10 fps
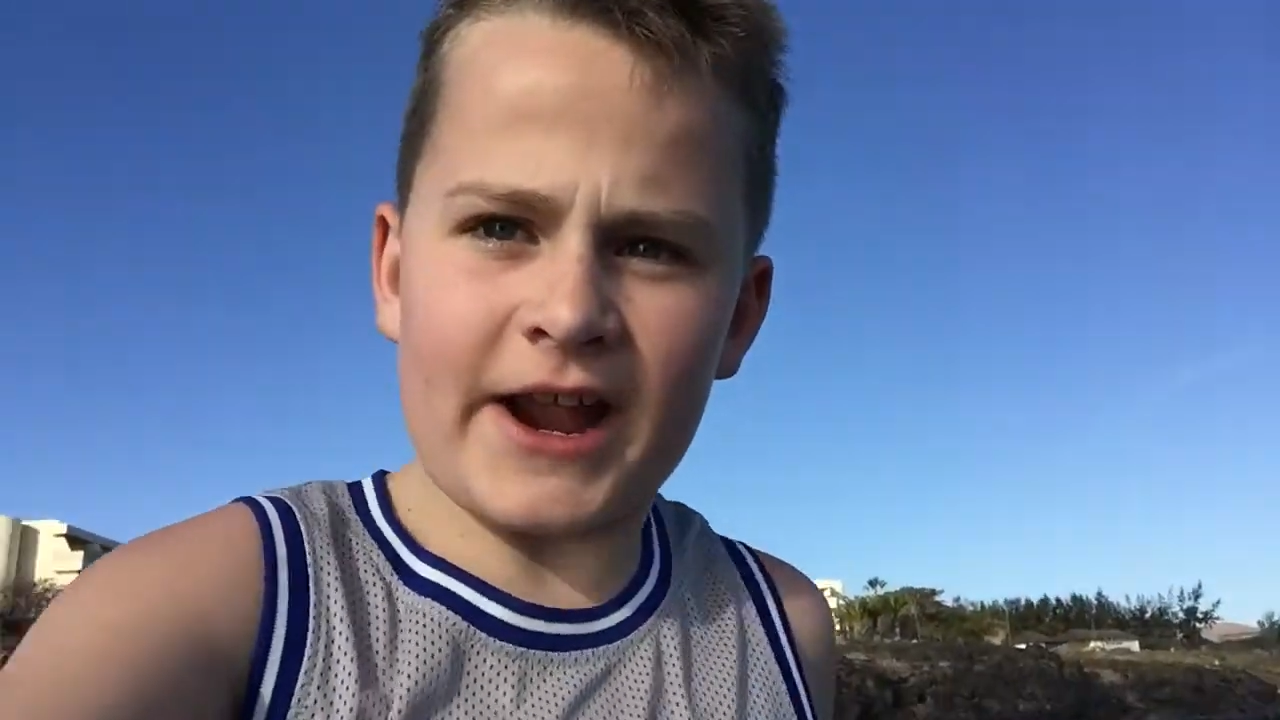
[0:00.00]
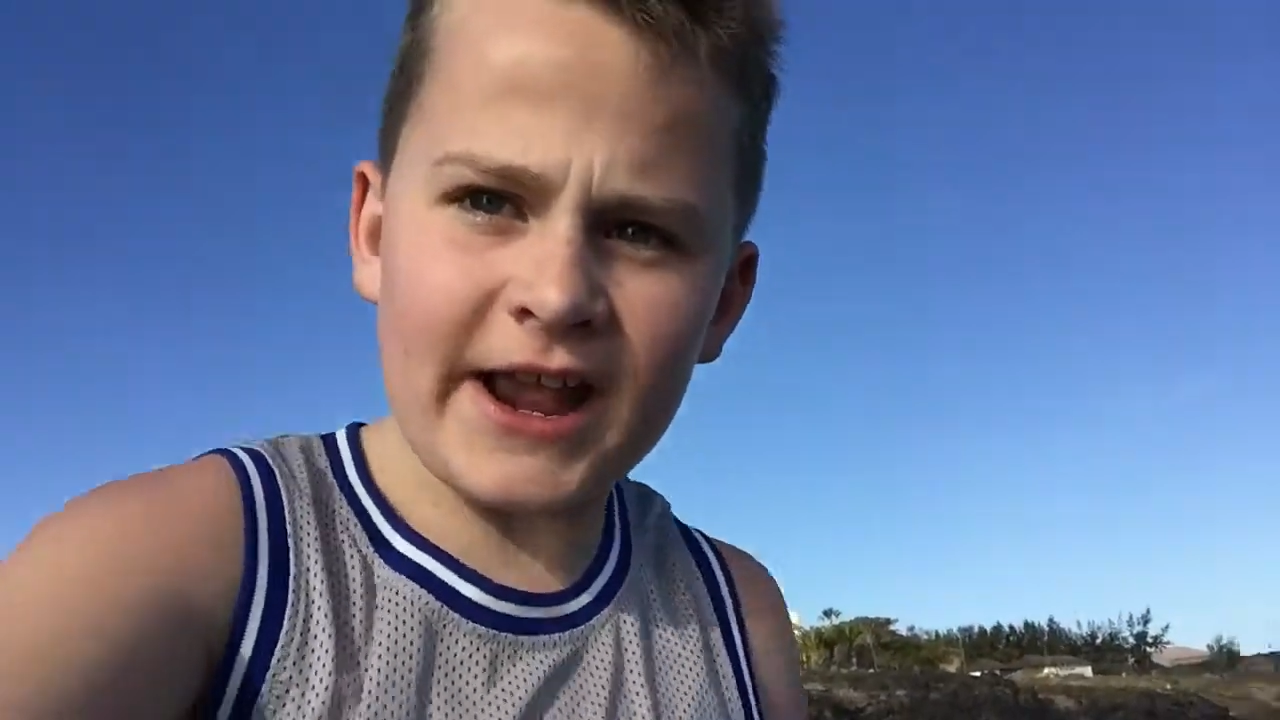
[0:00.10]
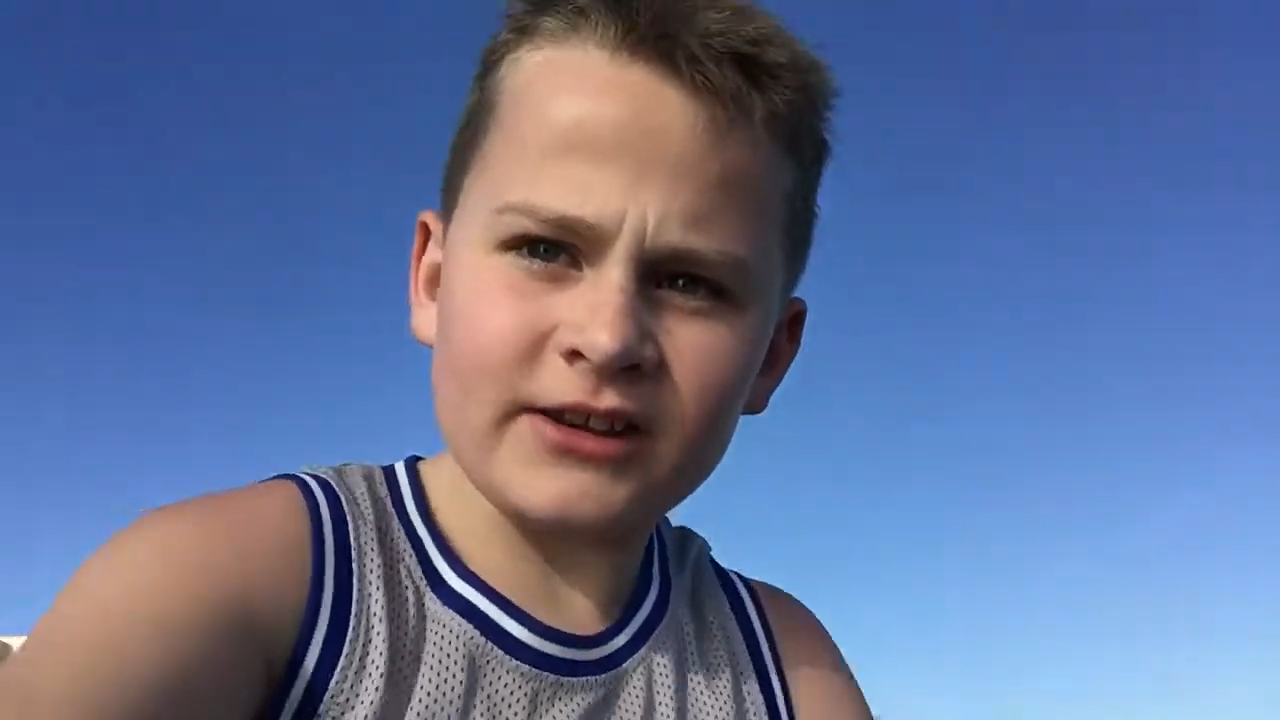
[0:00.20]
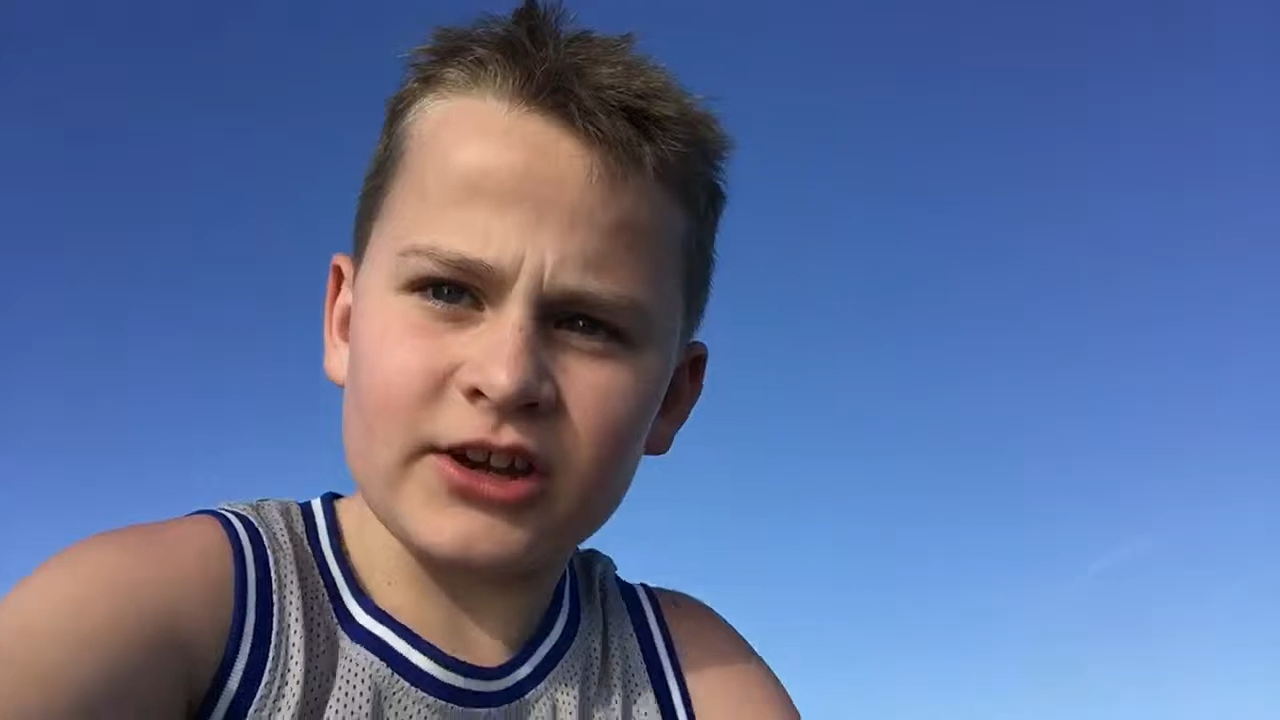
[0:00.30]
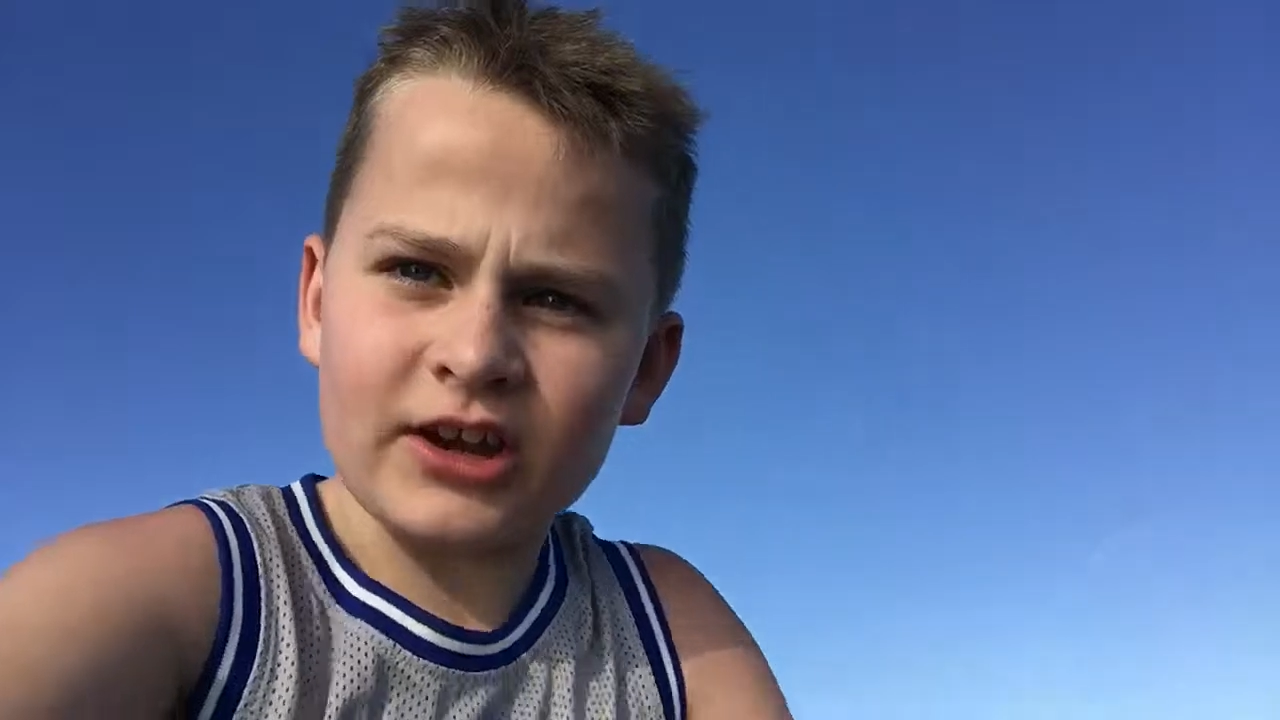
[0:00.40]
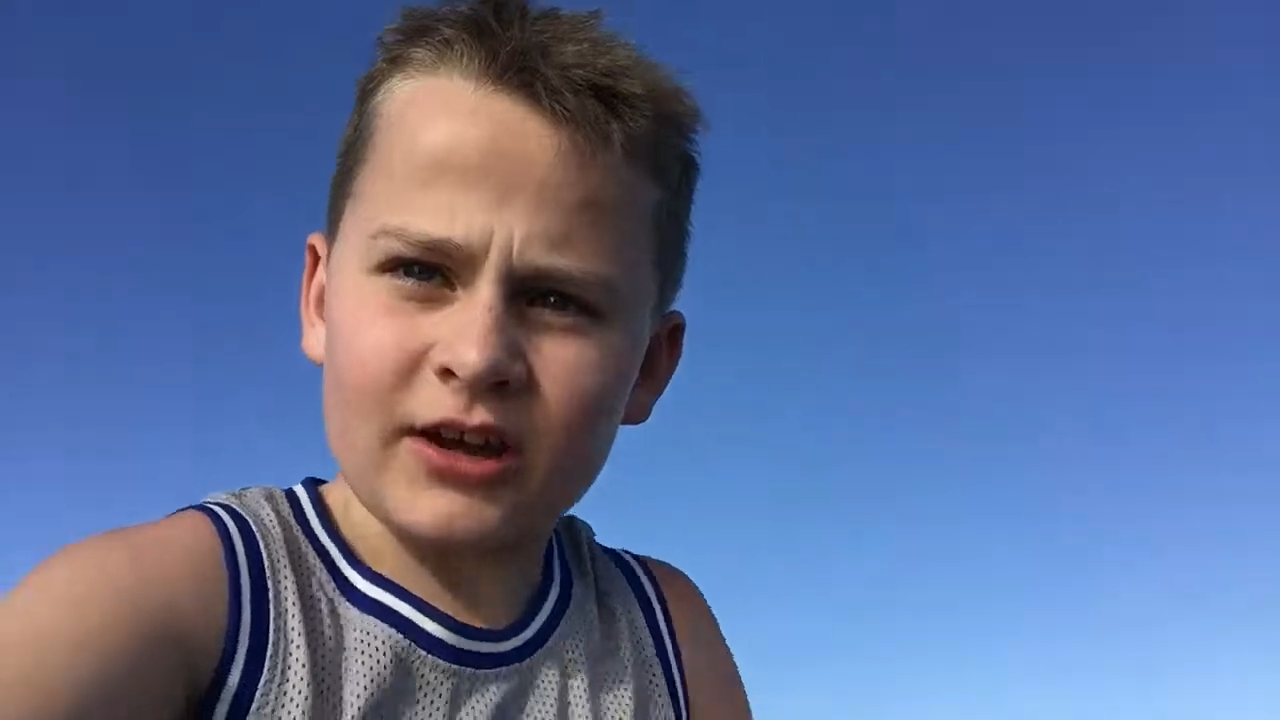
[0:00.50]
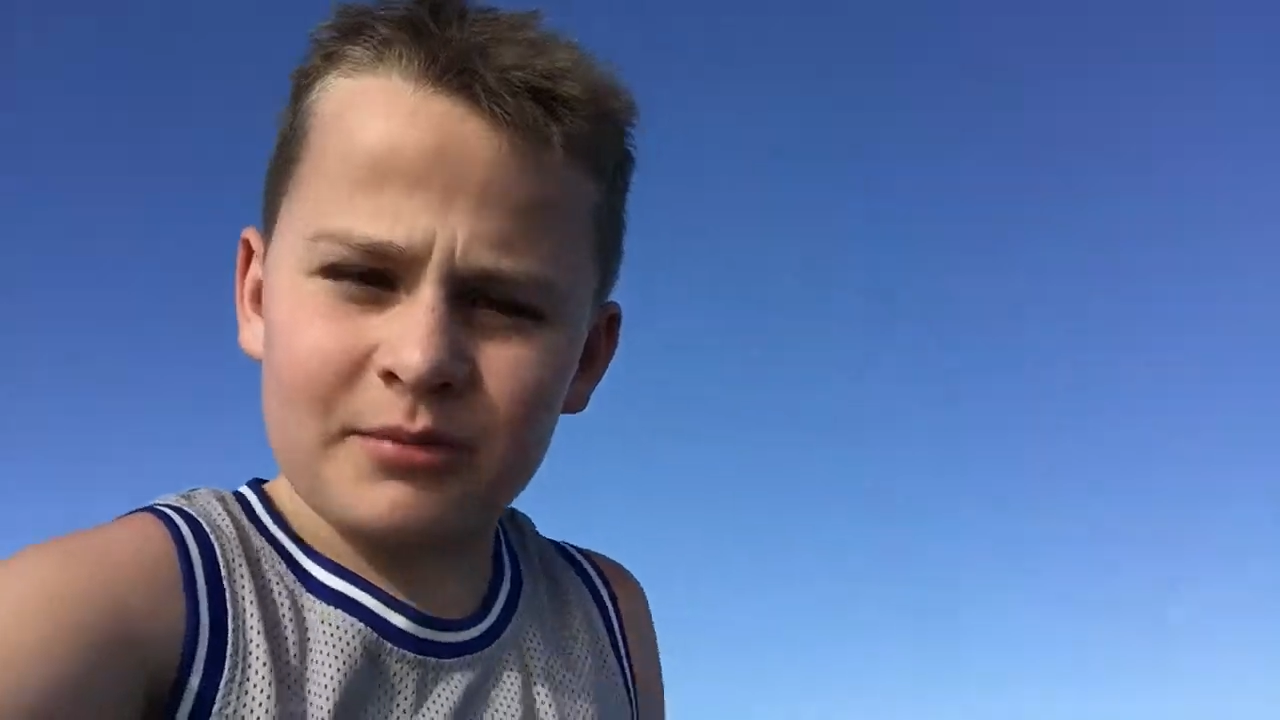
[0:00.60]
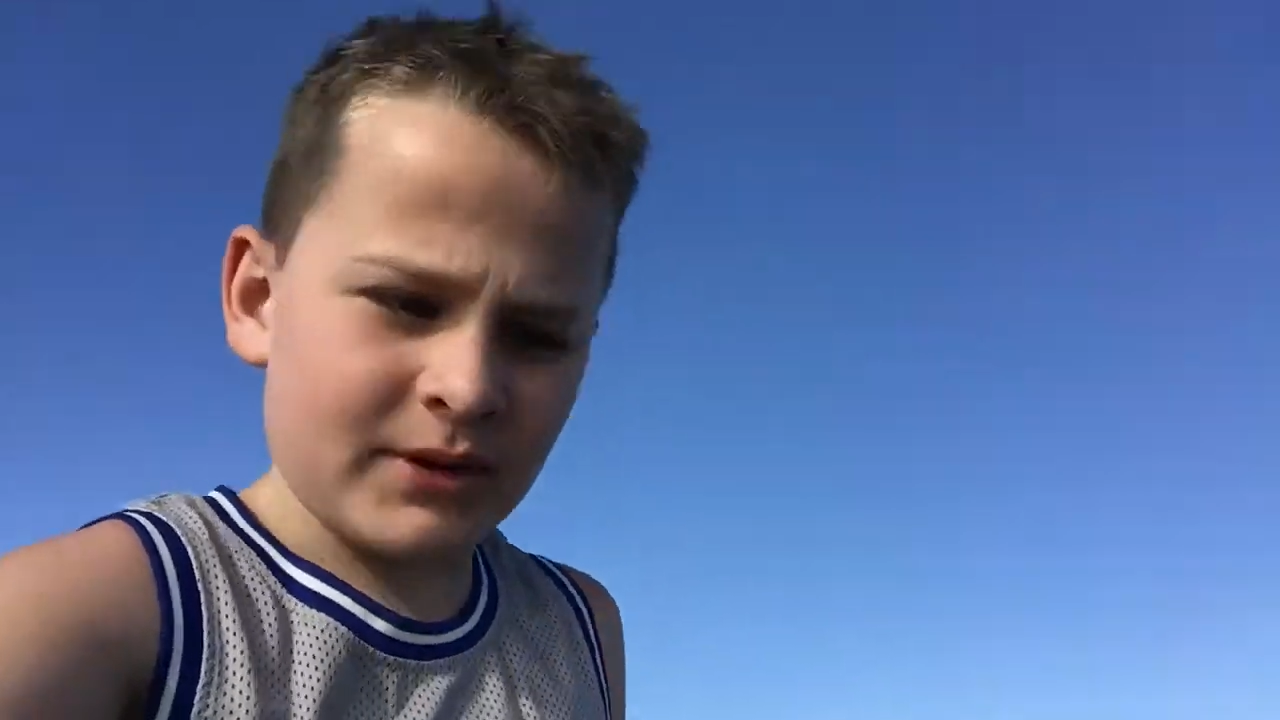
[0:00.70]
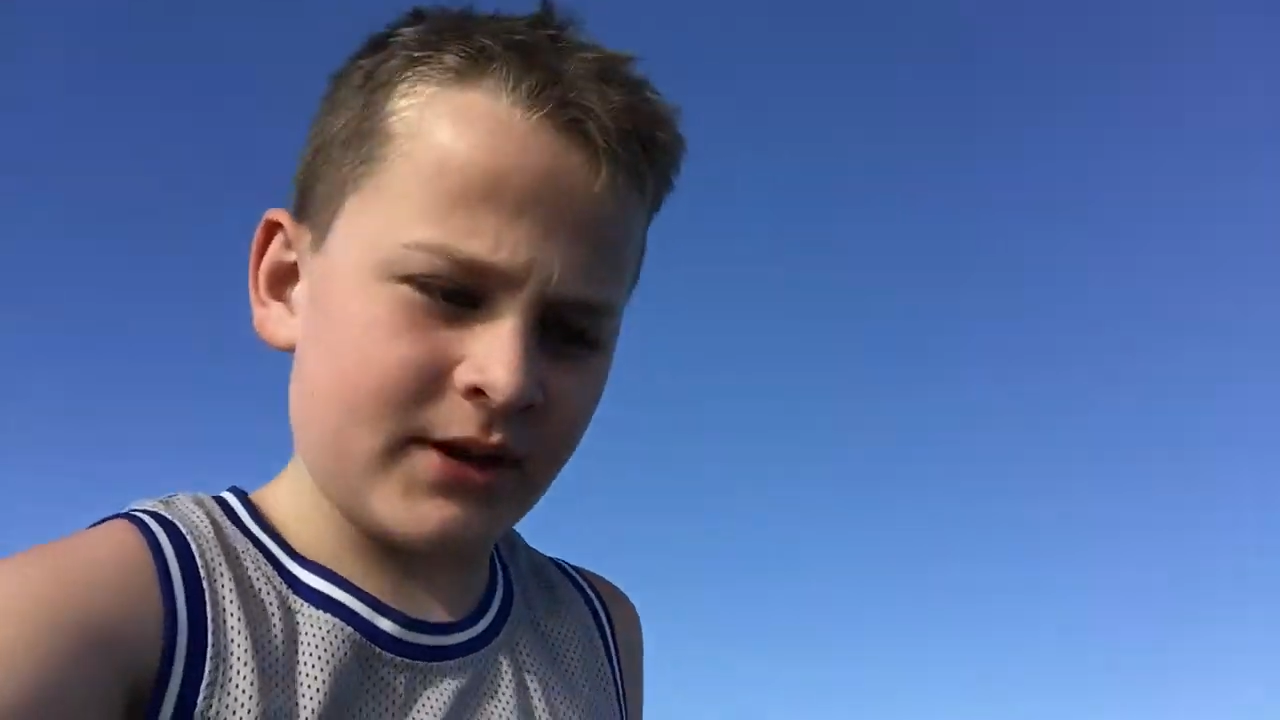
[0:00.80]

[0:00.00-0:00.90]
ended up